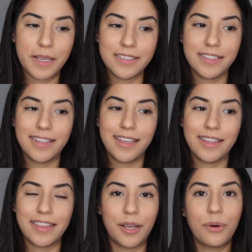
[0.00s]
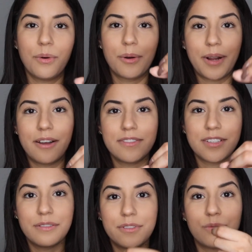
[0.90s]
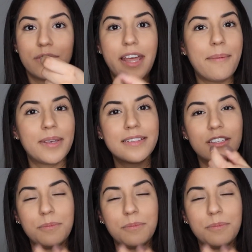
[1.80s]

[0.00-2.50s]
basically they go around individual napkins